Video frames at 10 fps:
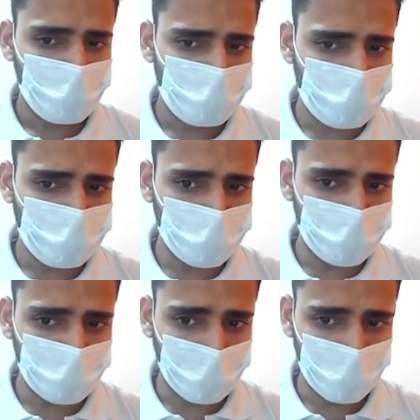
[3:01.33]
These
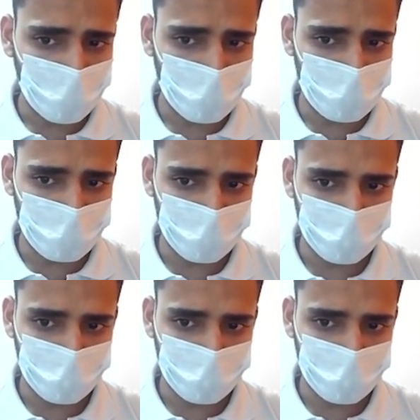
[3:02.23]
both have head here.